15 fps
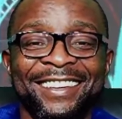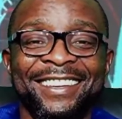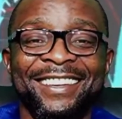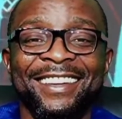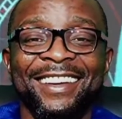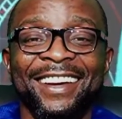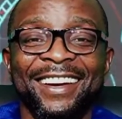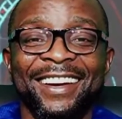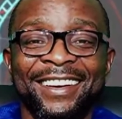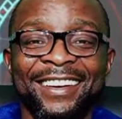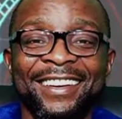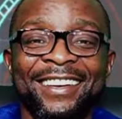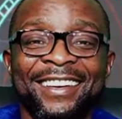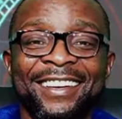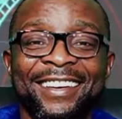I don't mind
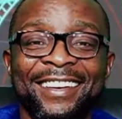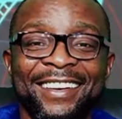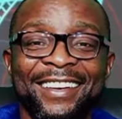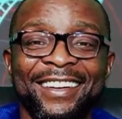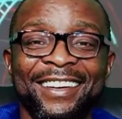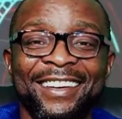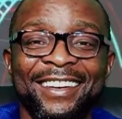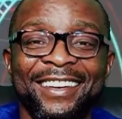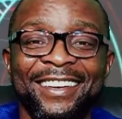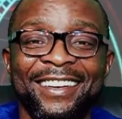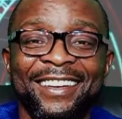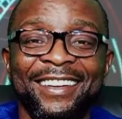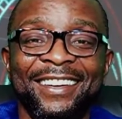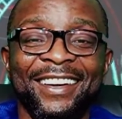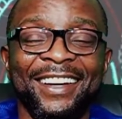though. I
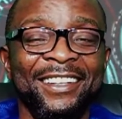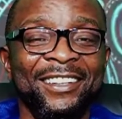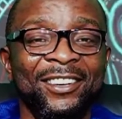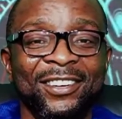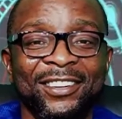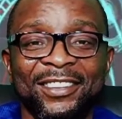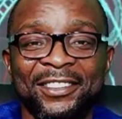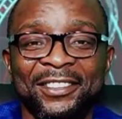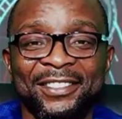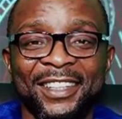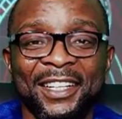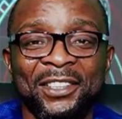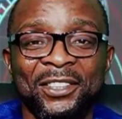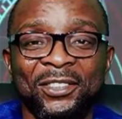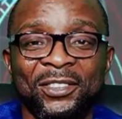know. They
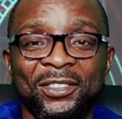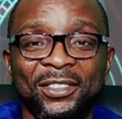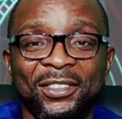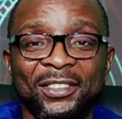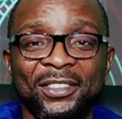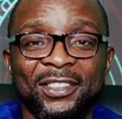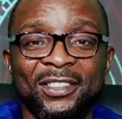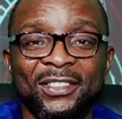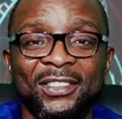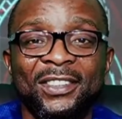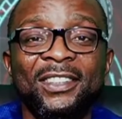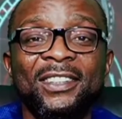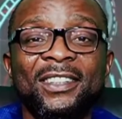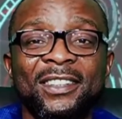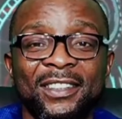say borrowed on
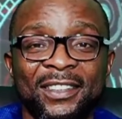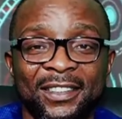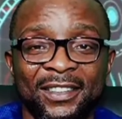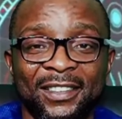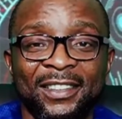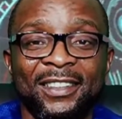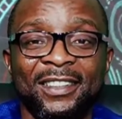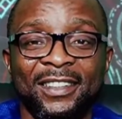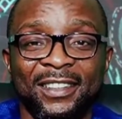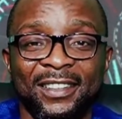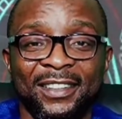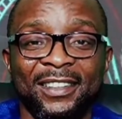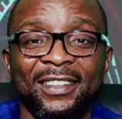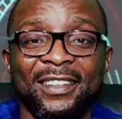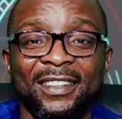papaya, borrowed
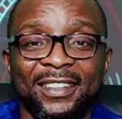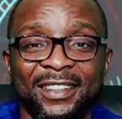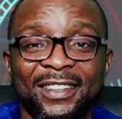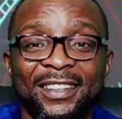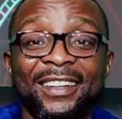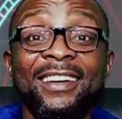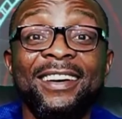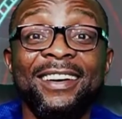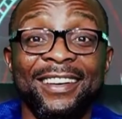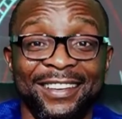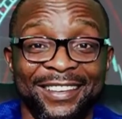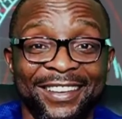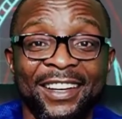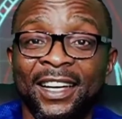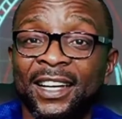on
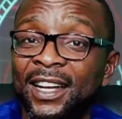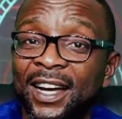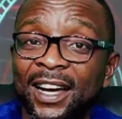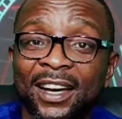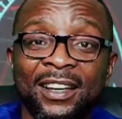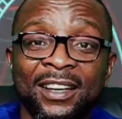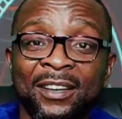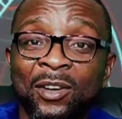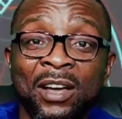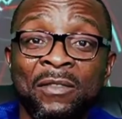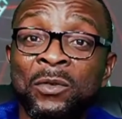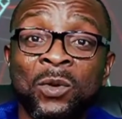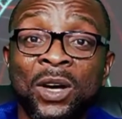Google. Make them go.